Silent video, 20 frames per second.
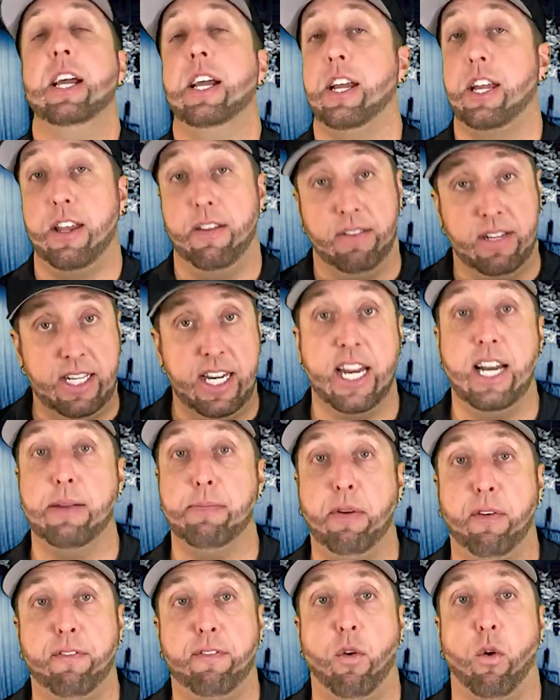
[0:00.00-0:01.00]
You've seen it
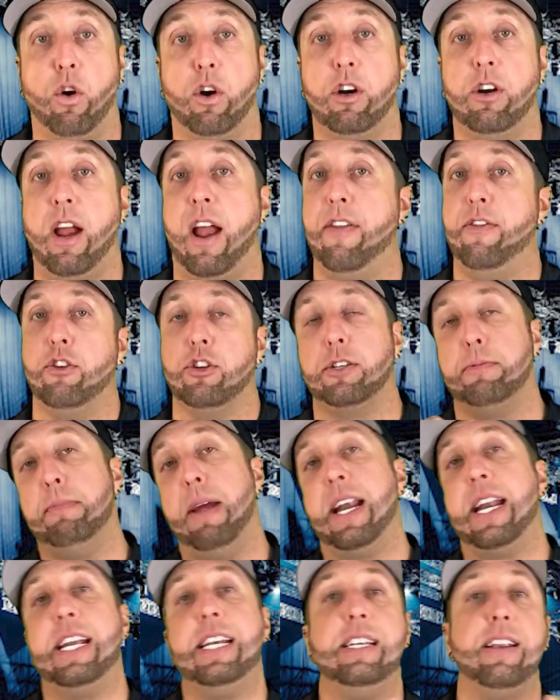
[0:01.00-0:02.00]
before and there's
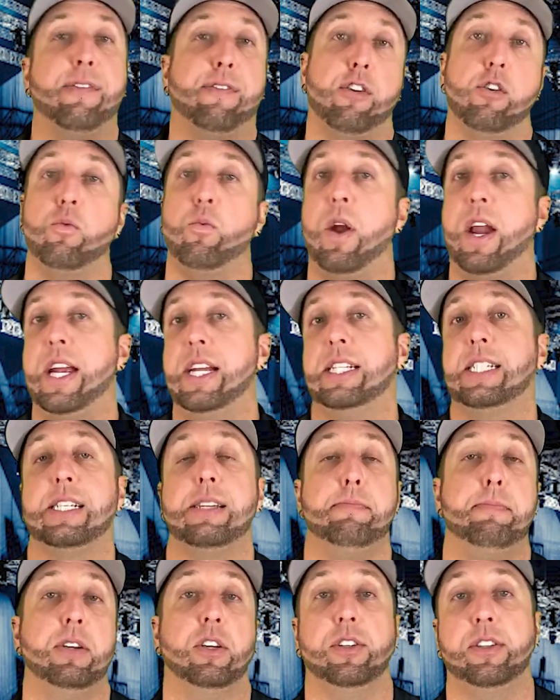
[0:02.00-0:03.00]
many different ways to
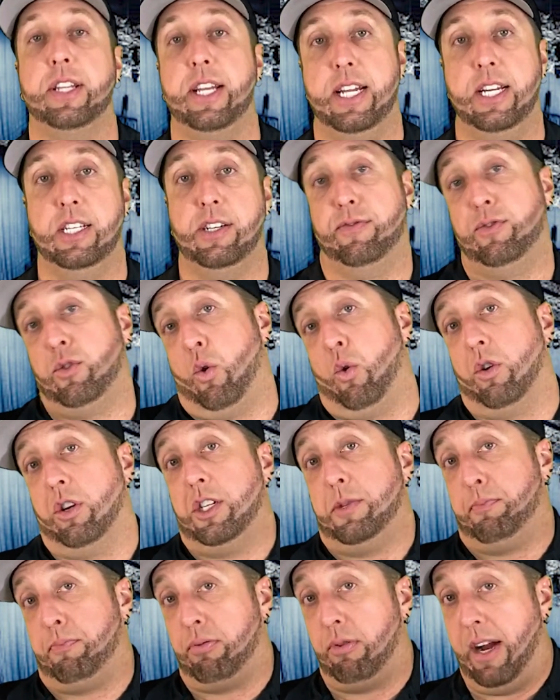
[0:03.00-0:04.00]
build these. Of course,
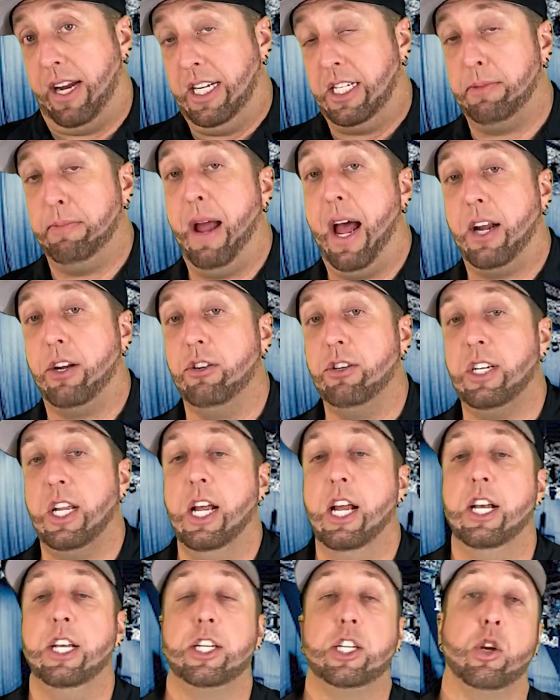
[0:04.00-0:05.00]
price matters.
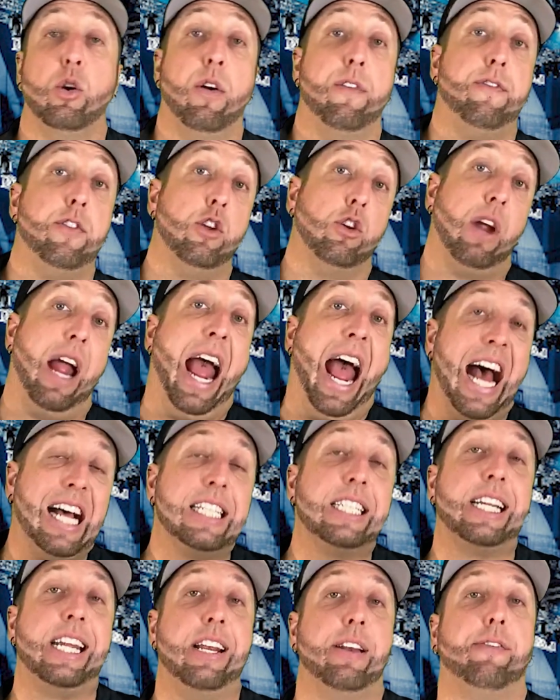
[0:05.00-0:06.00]
So if you're
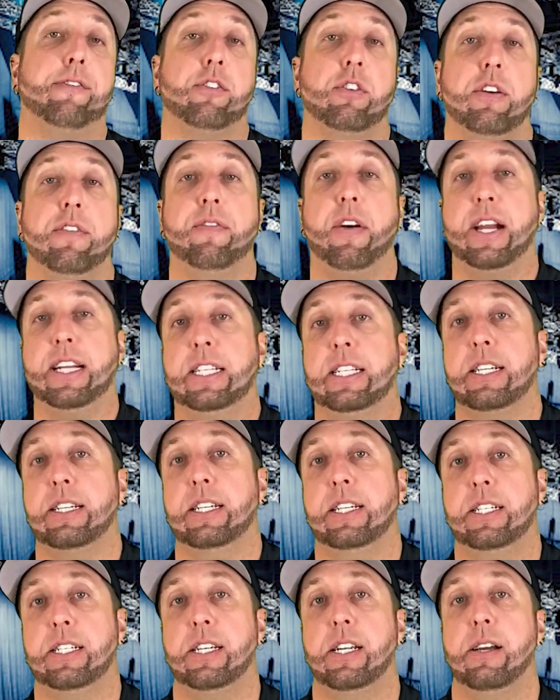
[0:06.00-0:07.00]
asking for advice on
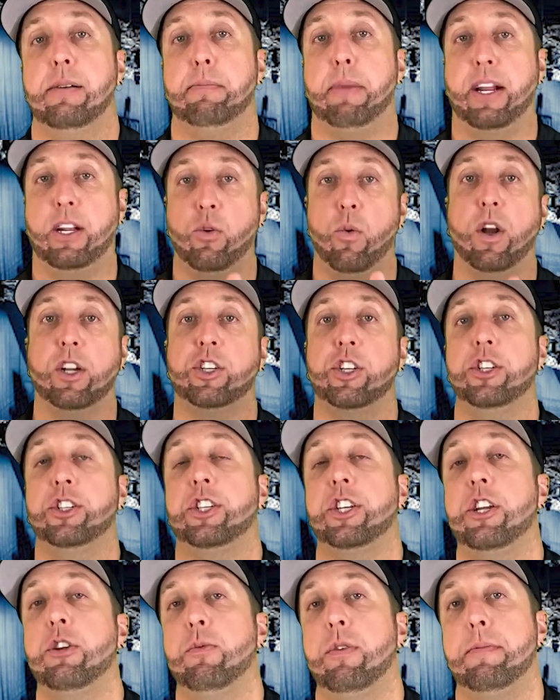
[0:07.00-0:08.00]
this, my question
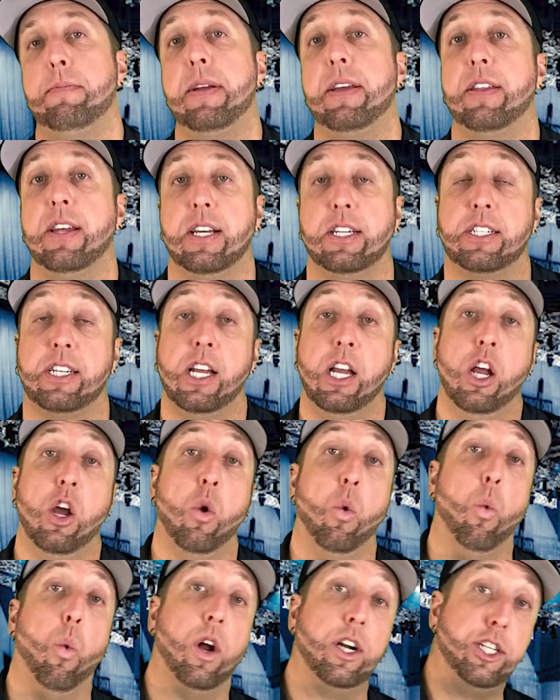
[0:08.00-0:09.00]
to you would be this.
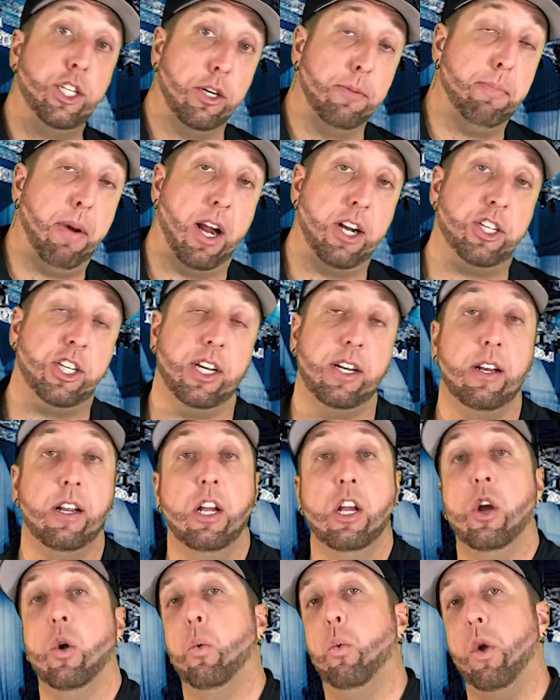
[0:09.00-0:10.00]
What's your budget?
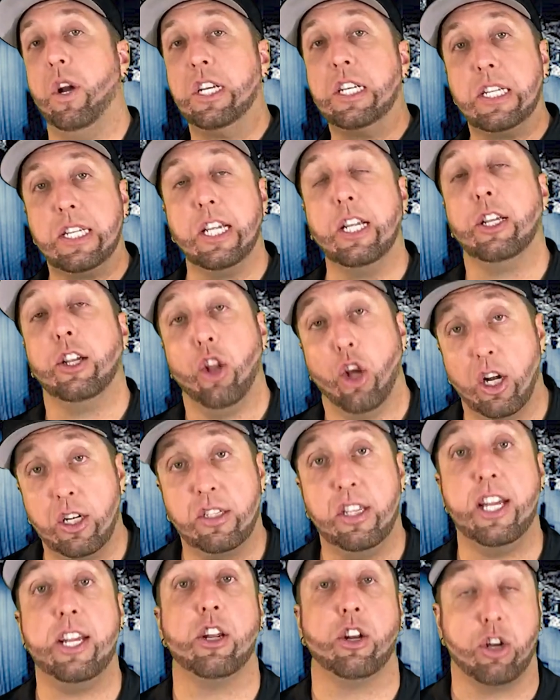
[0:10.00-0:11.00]
What's the look
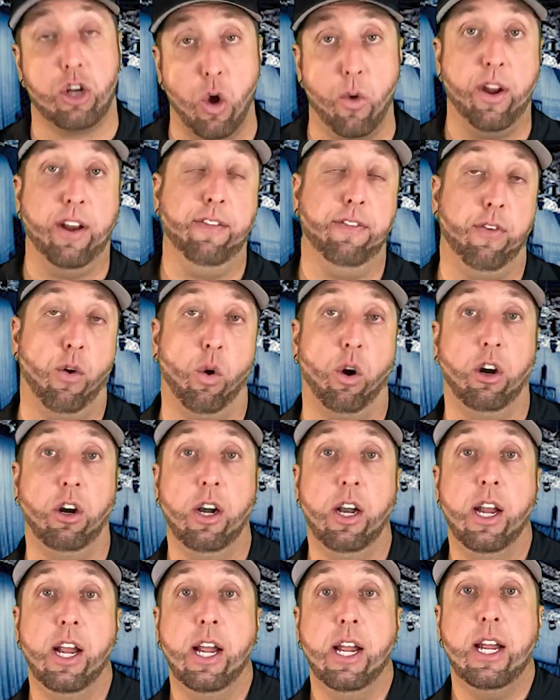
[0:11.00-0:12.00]
that you're going for?
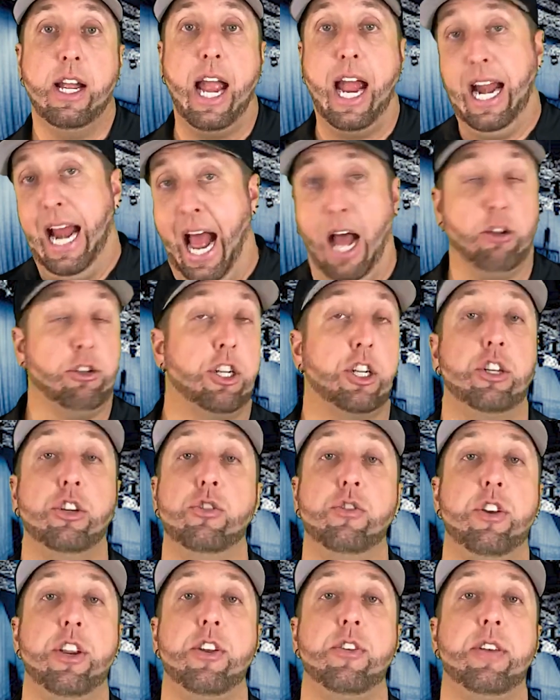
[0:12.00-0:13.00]
And how
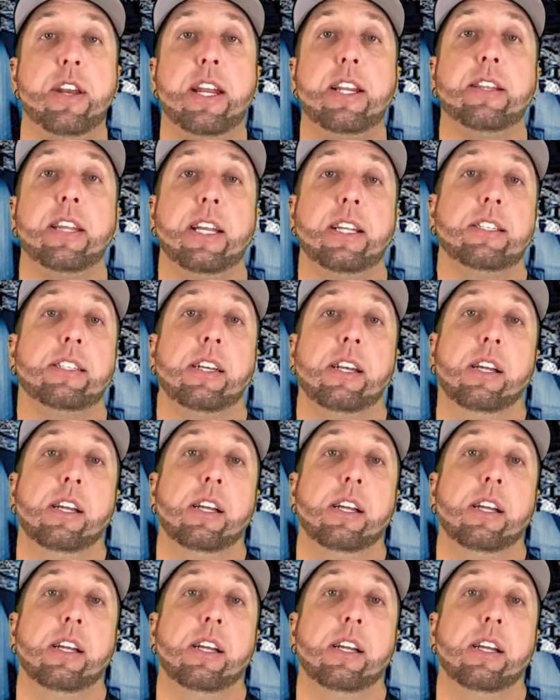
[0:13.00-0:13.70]
soon do you need these?